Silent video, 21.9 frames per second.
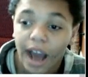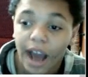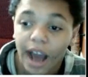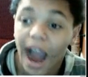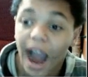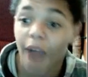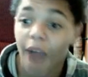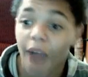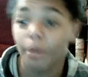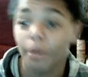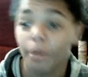
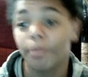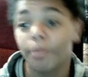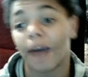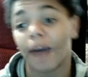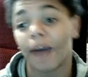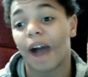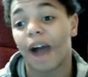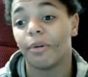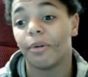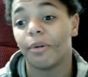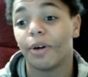I
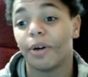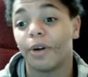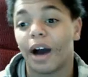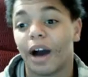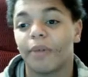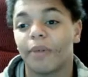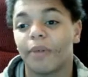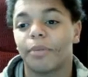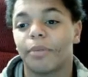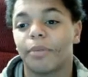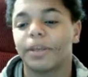
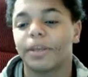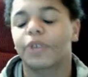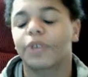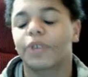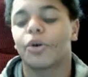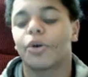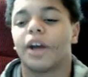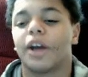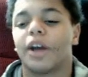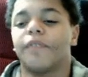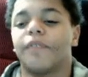will be
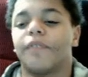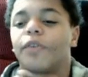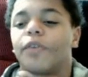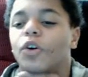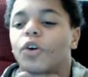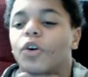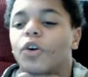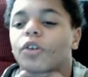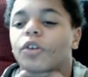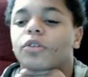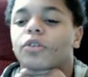
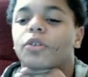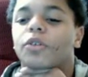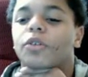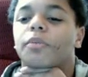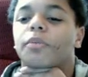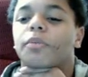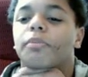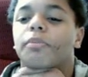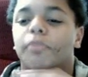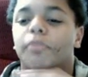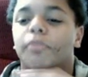grateful
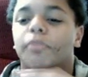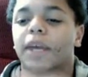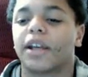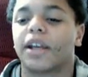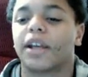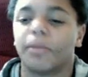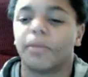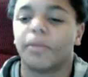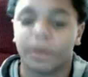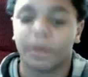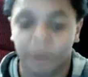to make
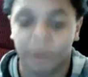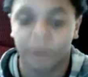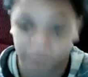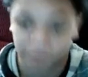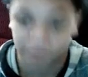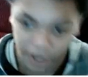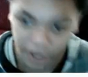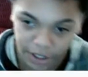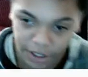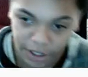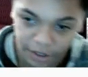him be my
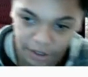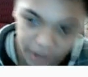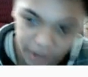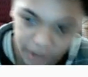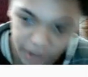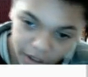friend.